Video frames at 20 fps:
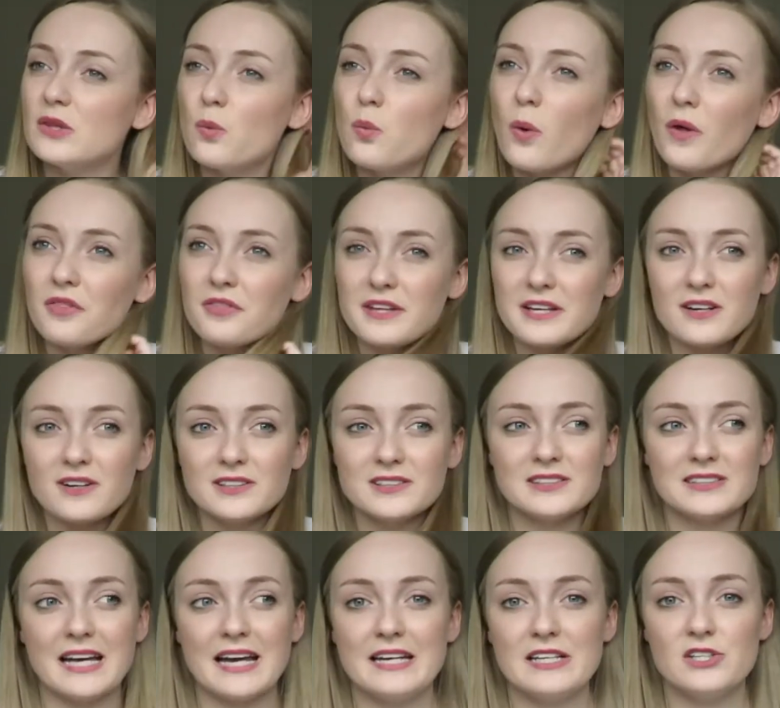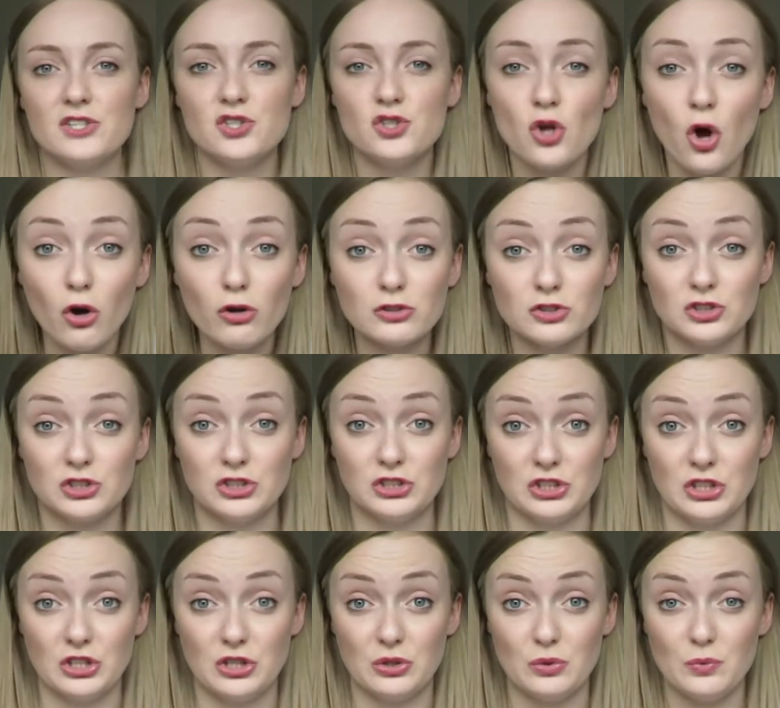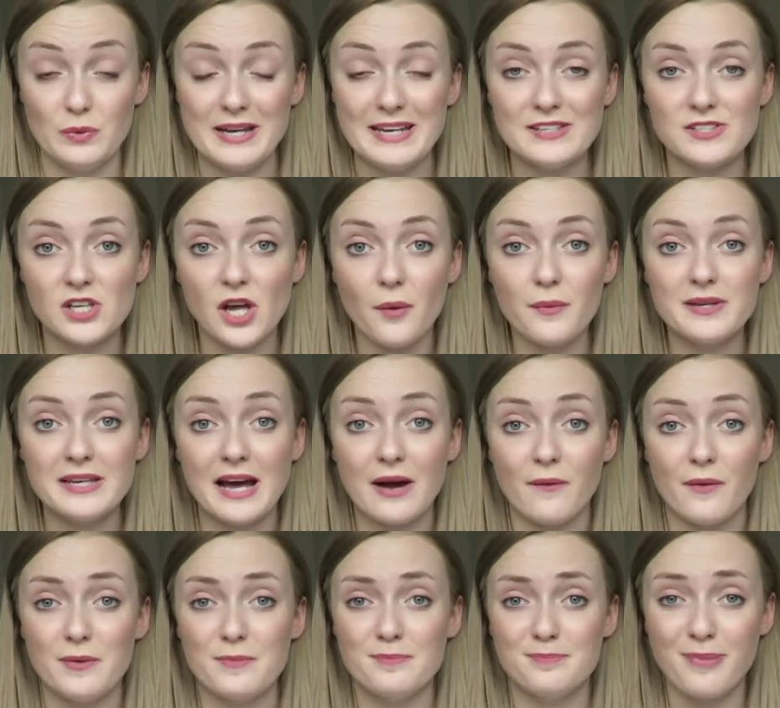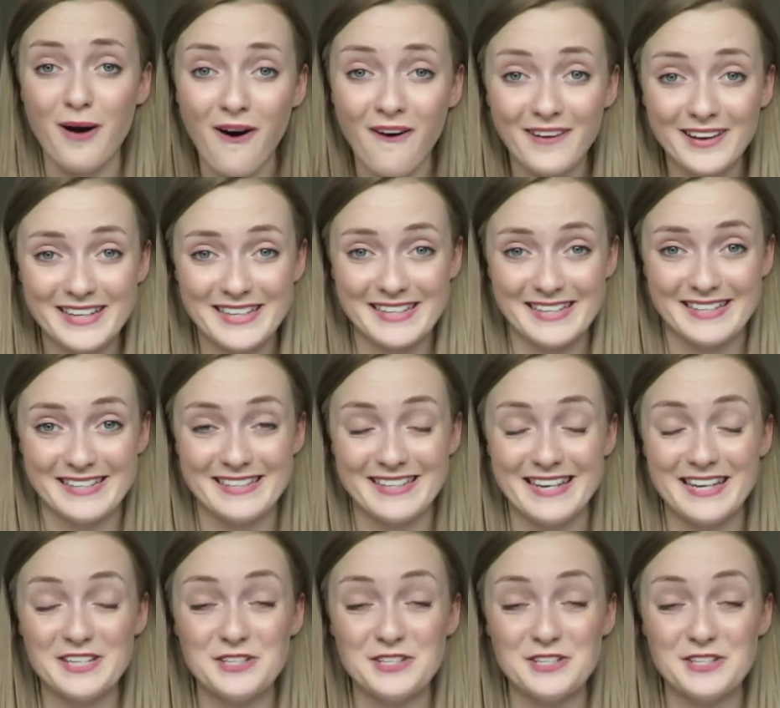the one thing I'd say not to do is going out and buying,